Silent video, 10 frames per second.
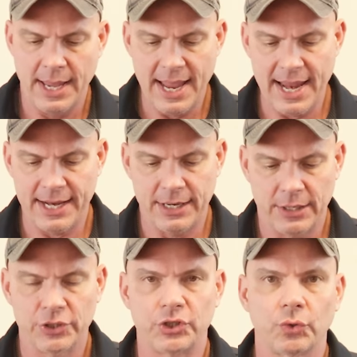a
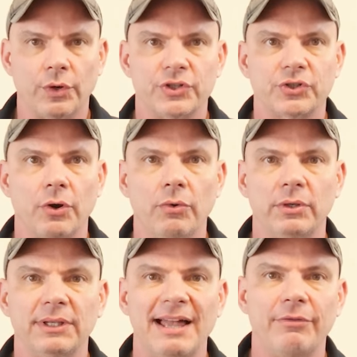short
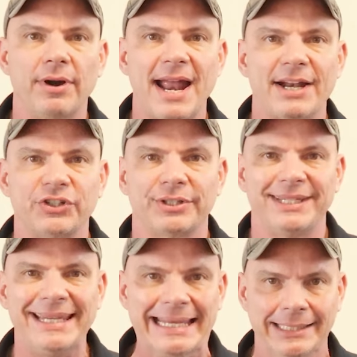stroke lever
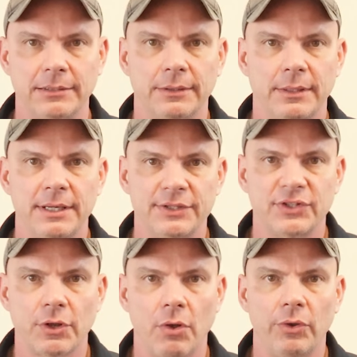action kit
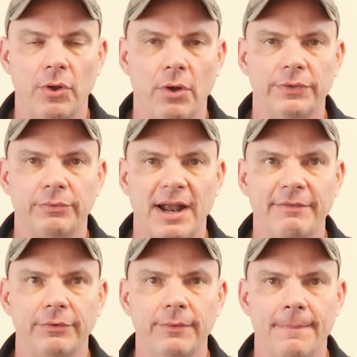installed on the
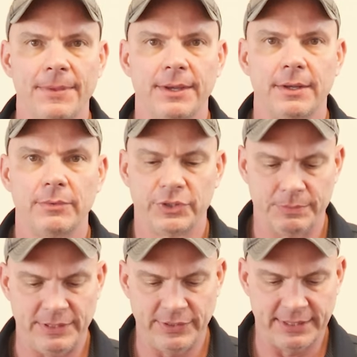rifle,
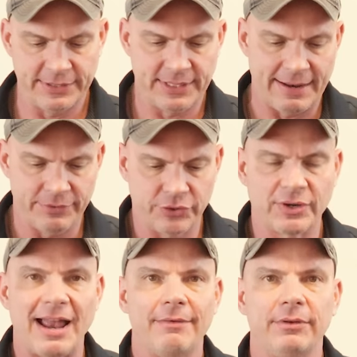which means it doesn't have to
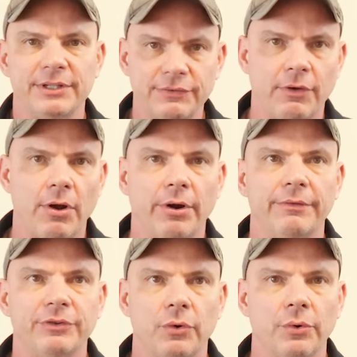travel as far,
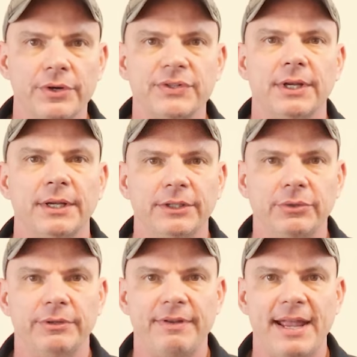of course,
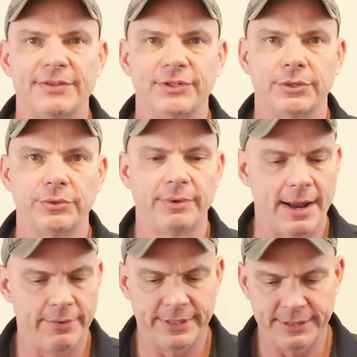to advance the new
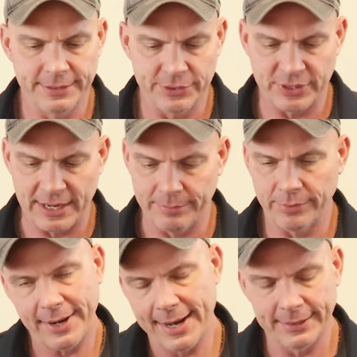round into the
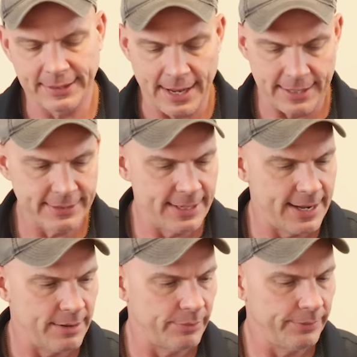chamber and cock the
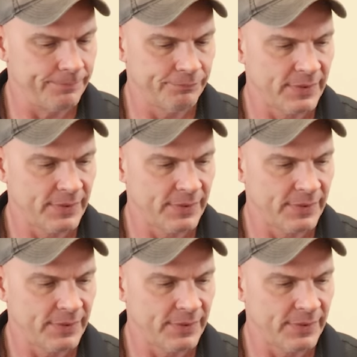hammer.